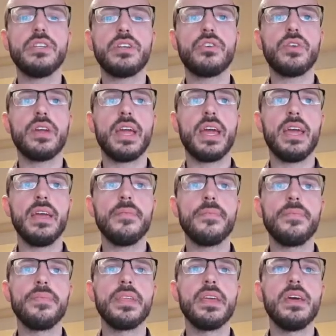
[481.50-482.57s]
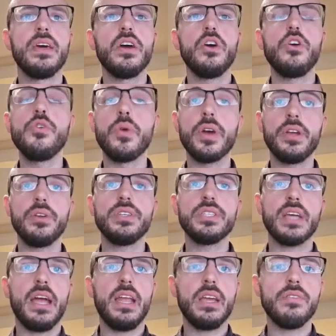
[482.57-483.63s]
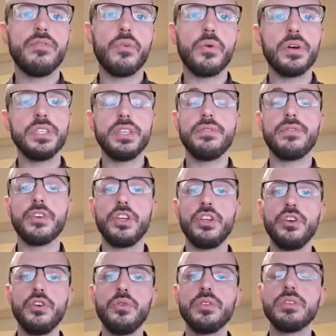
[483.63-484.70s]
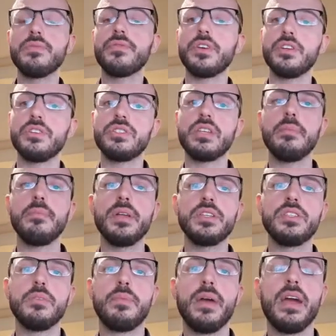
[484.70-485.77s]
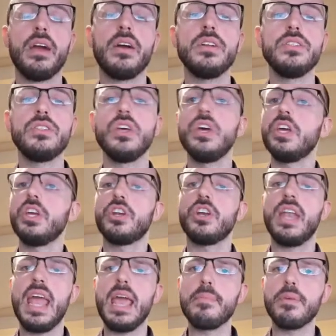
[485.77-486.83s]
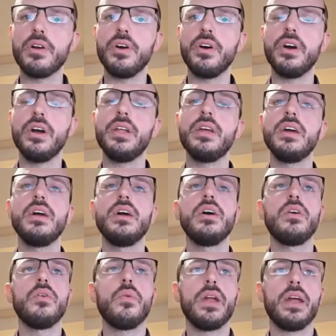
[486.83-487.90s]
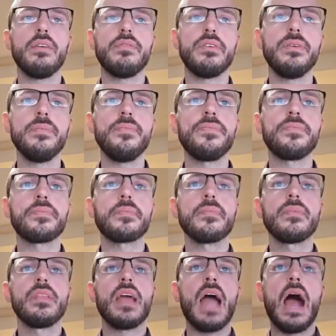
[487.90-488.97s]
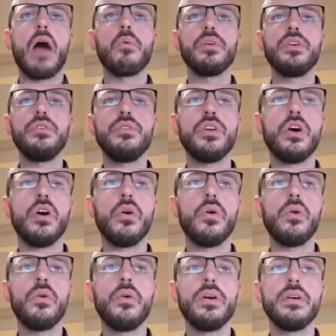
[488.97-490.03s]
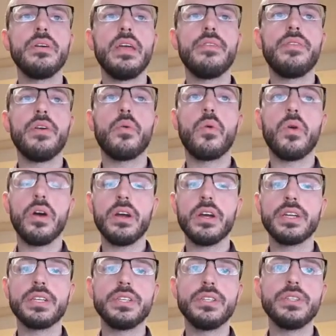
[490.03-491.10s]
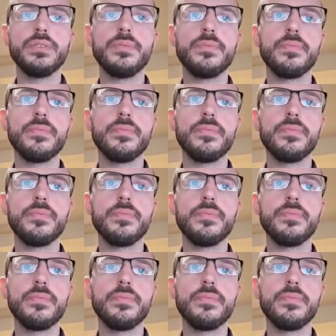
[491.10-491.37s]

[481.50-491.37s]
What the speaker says: to create? Who are you designing it for? Is it for you? Is it for your siblings, your parents, your neighborhood, whatever? How will you know if it works?